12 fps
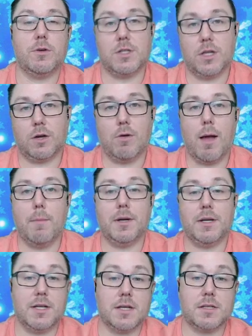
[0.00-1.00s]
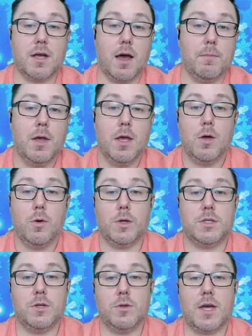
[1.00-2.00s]
look around, but it does come
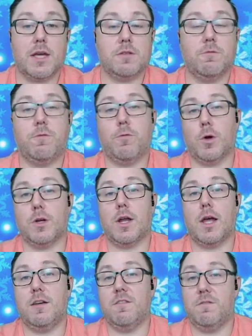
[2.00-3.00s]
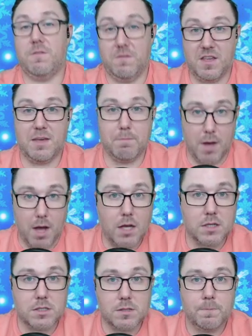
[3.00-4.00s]
with 2,000 Fortnite
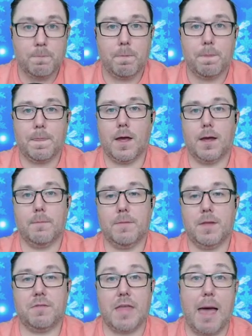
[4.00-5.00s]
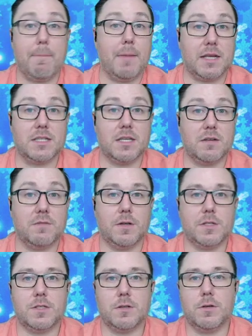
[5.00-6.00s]
V-Bucks, if that makes a
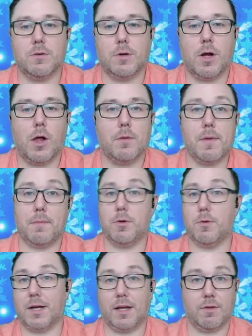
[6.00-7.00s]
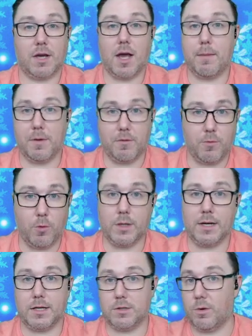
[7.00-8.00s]
difference to you at all. Or maybe you want to give a copy of
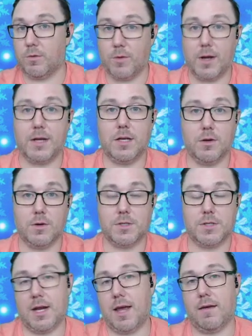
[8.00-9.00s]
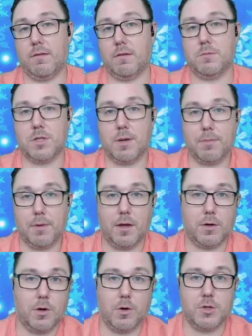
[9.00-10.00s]
Fortnite to a friend of yours and have him jump
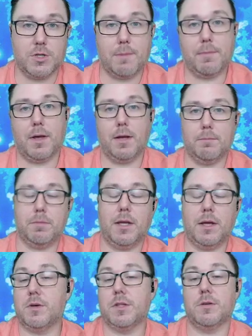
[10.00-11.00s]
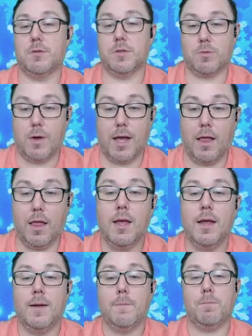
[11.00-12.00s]
on or her jump on and play with you as well.
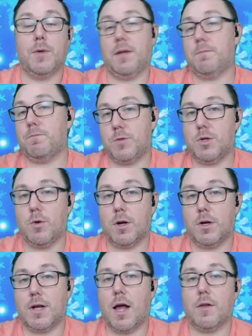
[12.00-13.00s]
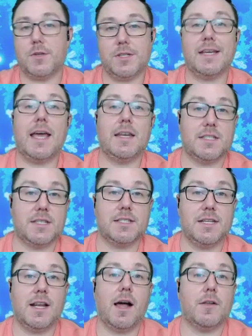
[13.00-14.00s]
But $200, and again,
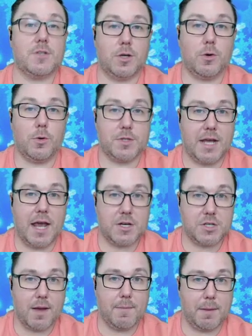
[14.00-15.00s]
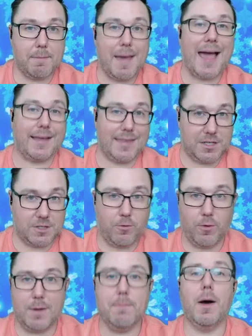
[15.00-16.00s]
$60 in Kohls Cash coming back. That's
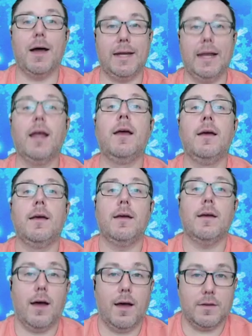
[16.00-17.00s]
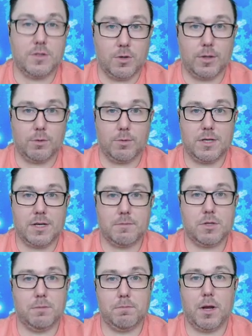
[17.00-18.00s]
free money during the
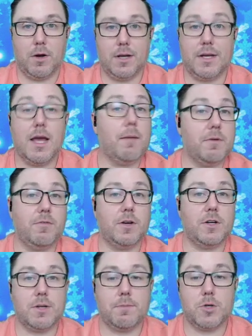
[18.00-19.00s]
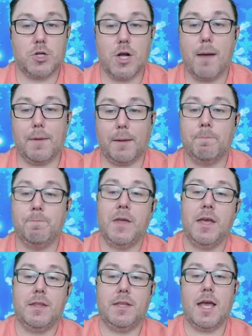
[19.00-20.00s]
redemption period to help you finish up your shopping.
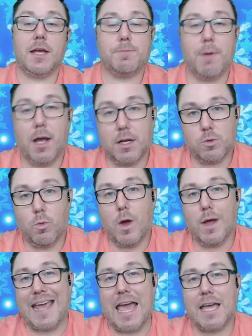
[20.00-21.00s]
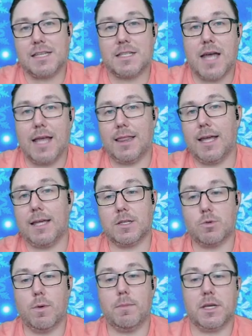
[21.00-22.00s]
The Xbox One S, I like
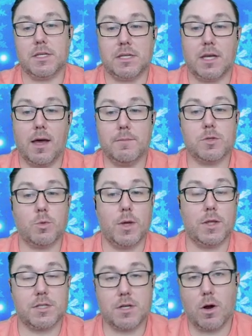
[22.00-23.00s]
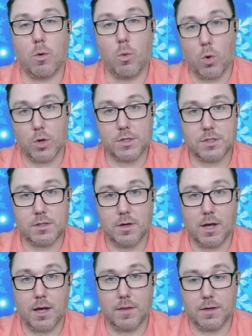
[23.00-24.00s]
this one because it comes with Star Wars,
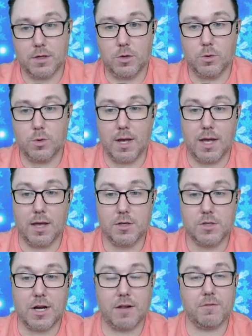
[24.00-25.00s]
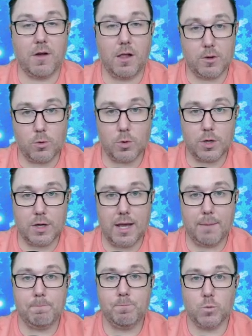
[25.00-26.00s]
the new Jedi Fallen Order
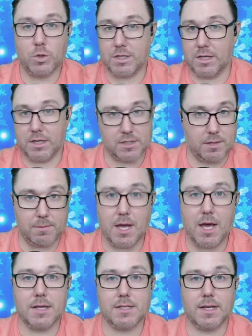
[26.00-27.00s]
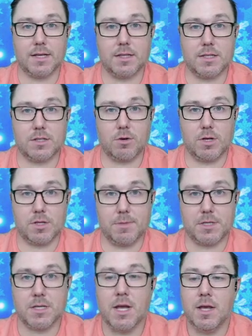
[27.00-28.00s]
game, which I think is going to be a hot ticket this
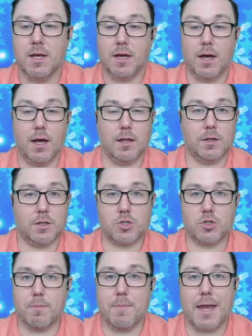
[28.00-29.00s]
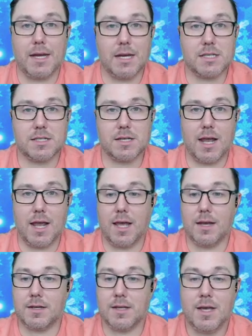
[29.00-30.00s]
Christmas. Looks tremendous,
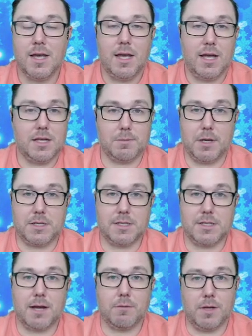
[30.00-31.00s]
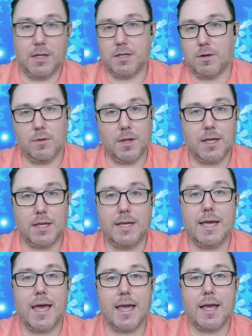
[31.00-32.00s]
and as much as I really don't like
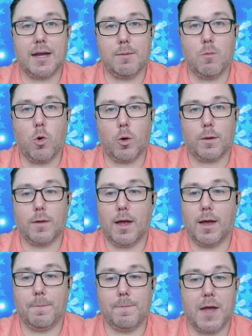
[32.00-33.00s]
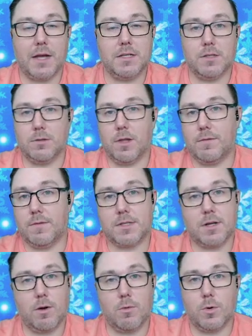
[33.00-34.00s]
EA anymore, I do love the
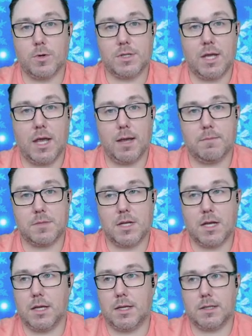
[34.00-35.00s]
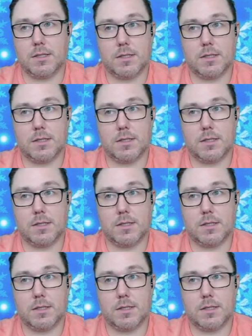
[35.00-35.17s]
Star Wars games, and